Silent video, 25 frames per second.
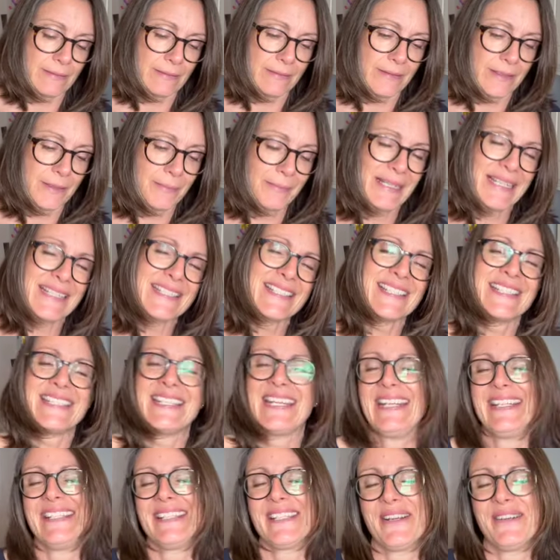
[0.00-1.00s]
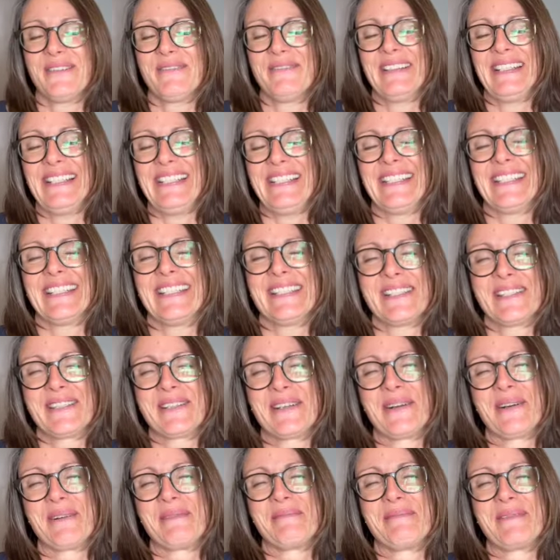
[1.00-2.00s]
The blender did a really good
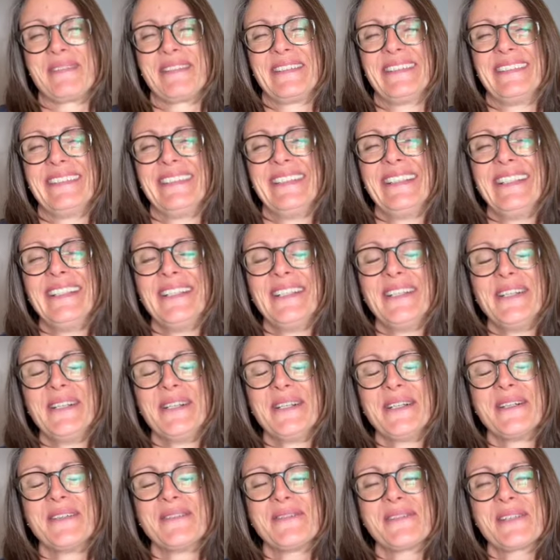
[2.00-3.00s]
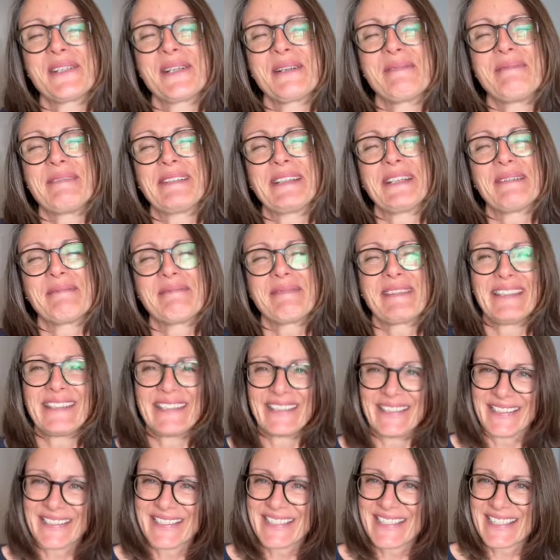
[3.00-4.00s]
job of chopping up the
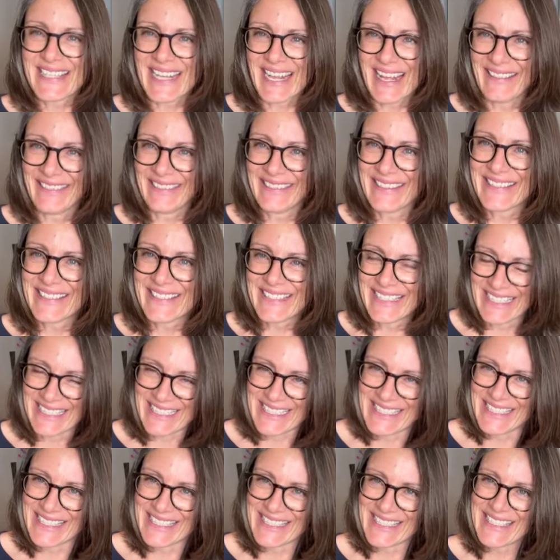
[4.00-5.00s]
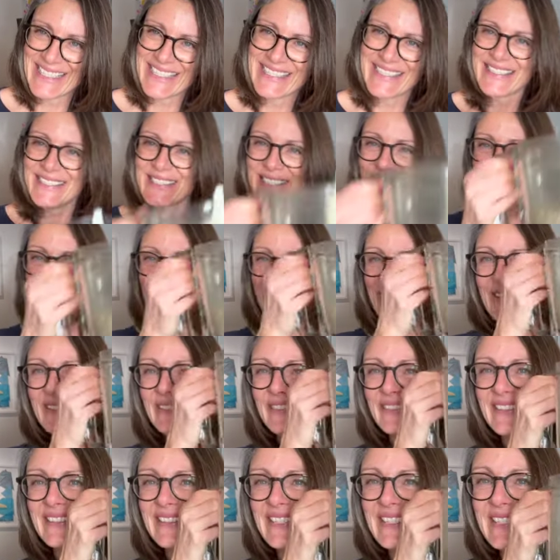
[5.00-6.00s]
nuts and the seeds.
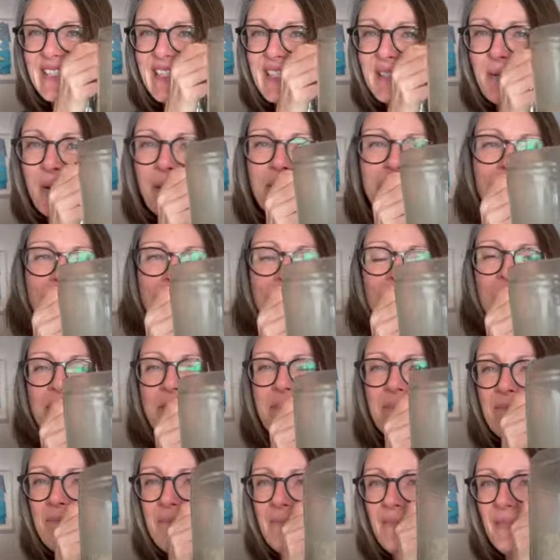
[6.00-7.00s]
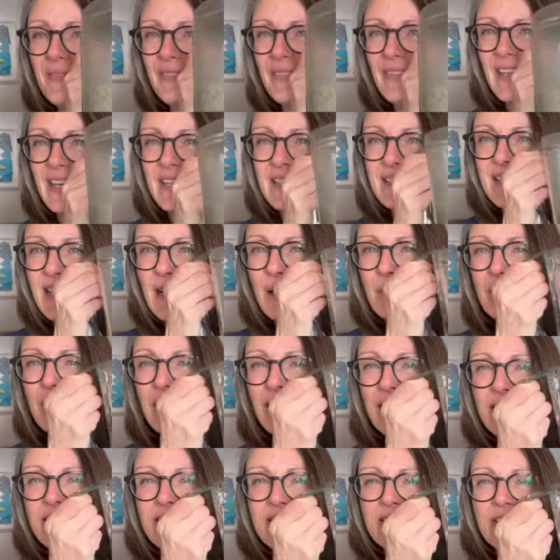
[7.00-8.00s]
So this is what we've got. That's how
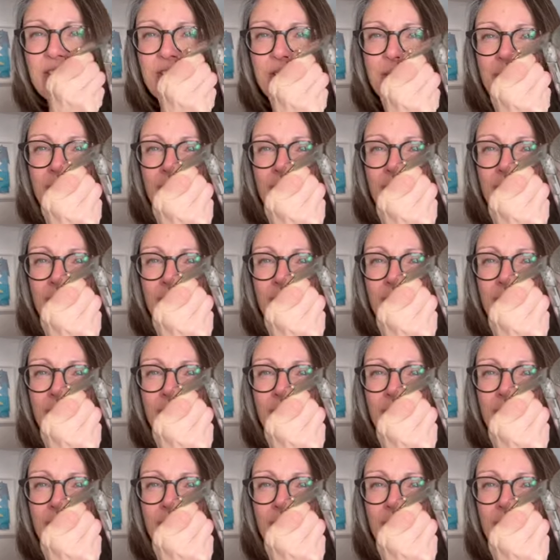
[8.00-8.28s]
much.